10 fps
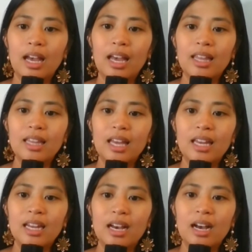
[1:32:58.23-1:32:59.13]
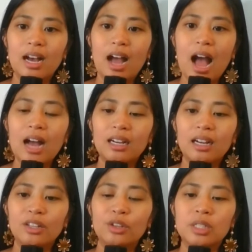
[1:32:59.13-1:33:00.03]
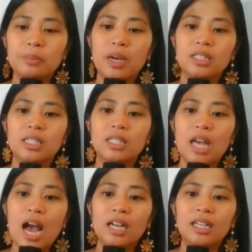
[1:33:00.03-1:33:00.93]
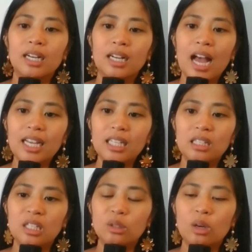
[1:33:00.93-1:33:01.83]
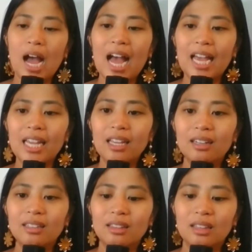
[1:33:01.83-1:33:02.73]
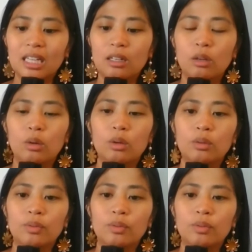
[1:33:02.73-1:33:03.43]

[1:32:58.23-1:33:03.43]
And then your response is, ang kakain dito ay 3.